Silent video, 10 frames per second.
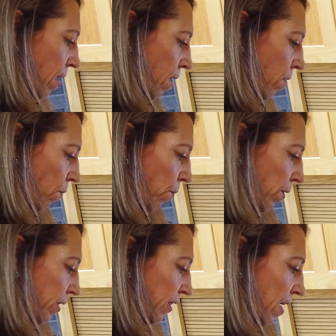and
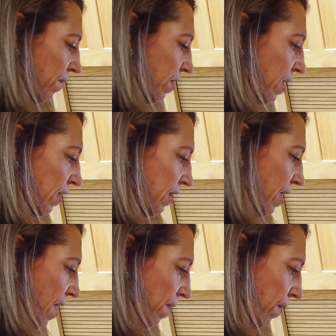whisk everything
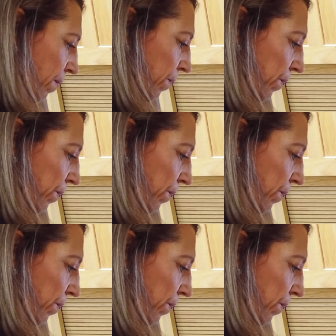together.